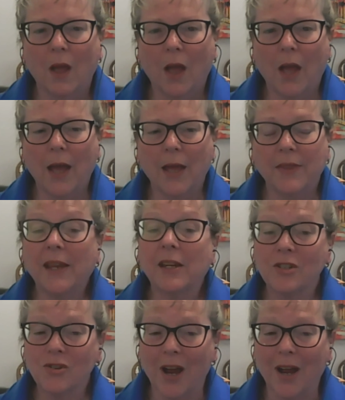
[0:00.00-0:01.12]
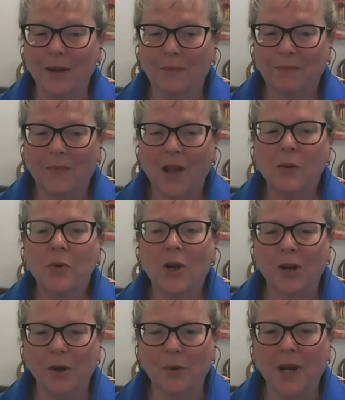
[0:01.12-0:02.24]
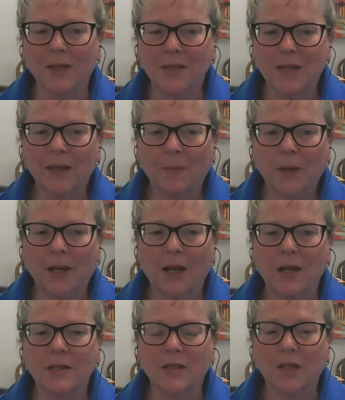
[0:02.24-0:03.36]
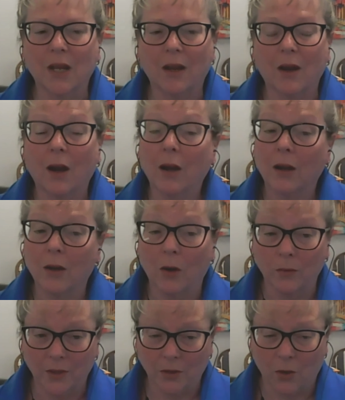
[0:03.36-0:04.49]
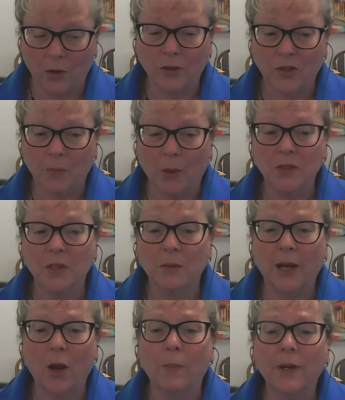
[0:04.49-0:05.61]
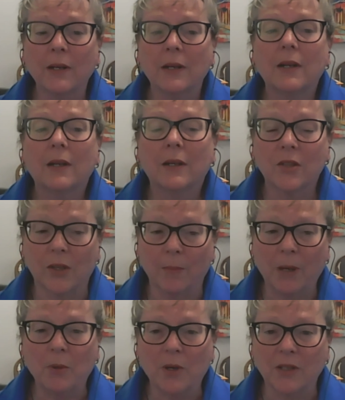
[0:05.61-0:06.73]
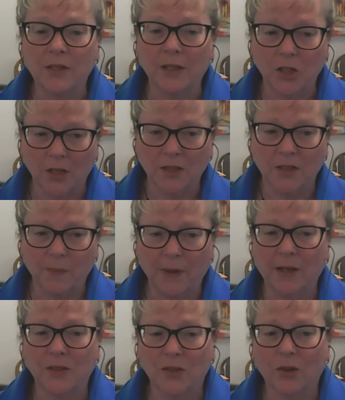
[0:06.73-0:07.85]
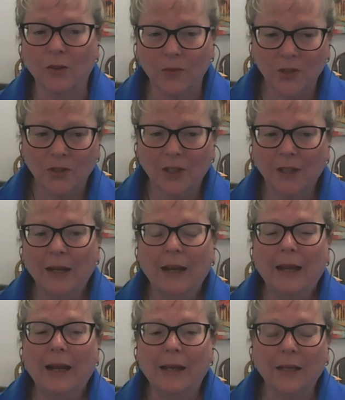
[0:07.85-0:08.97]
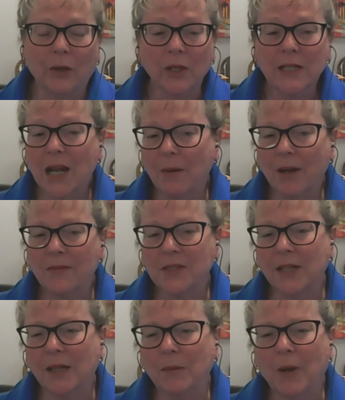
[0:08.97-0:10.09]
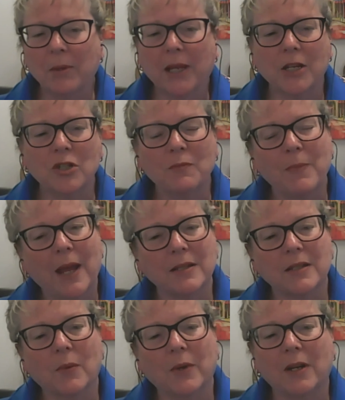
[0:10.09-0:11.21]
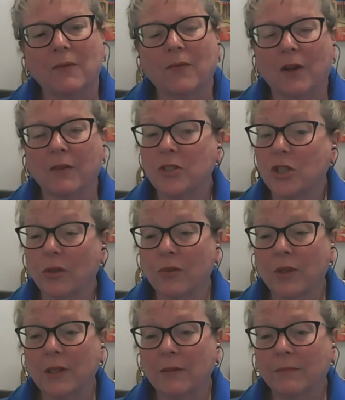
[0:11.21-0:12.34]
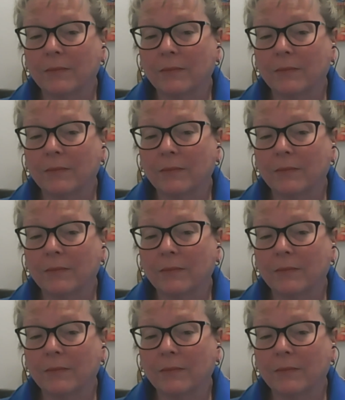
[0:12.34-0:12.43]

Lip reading: They can try. I would argue against it because our courts are supposed to be open so that people can see justice being served. The only time I've seen publication bans is when it involves children,